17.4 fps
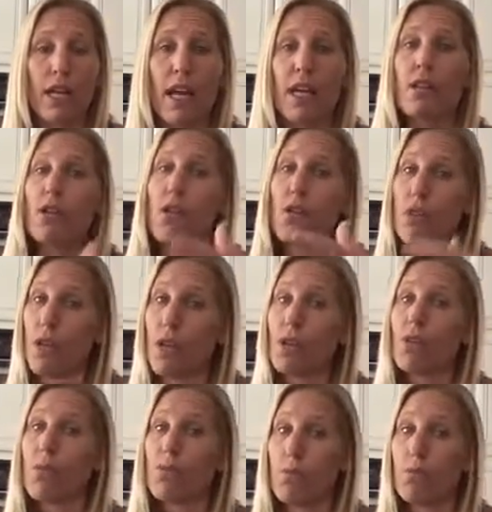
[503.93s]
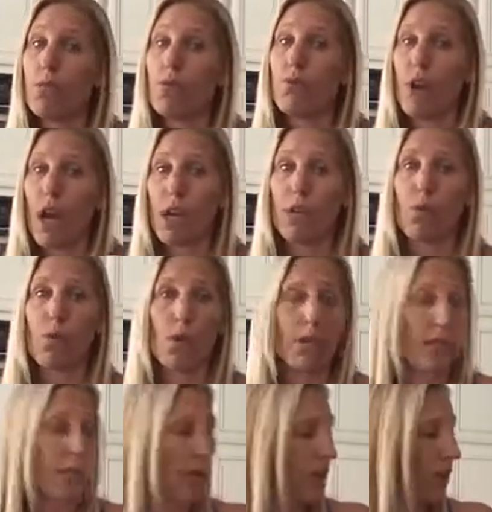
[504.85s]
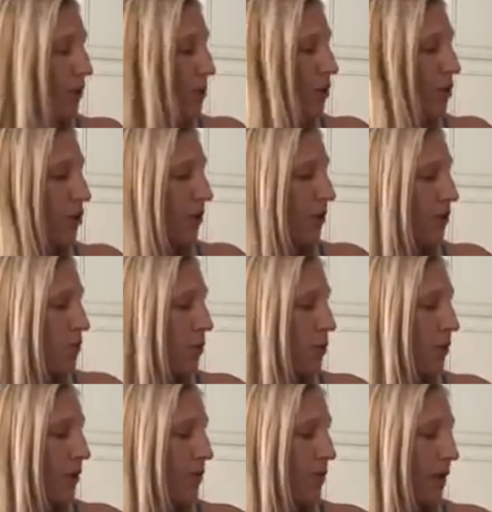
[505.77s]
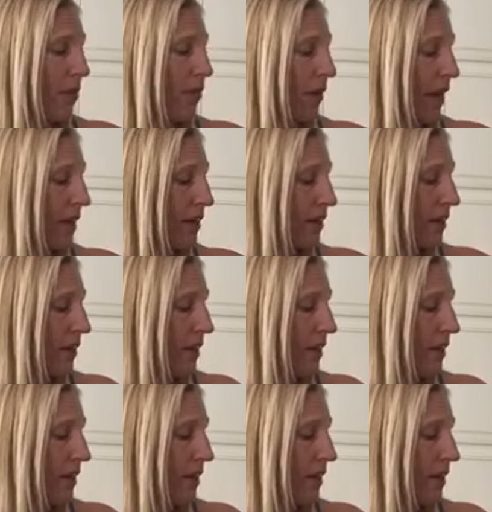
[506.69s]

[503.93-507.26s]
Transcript: and know that you've got your 1 yellow. So you don't have to worry about that.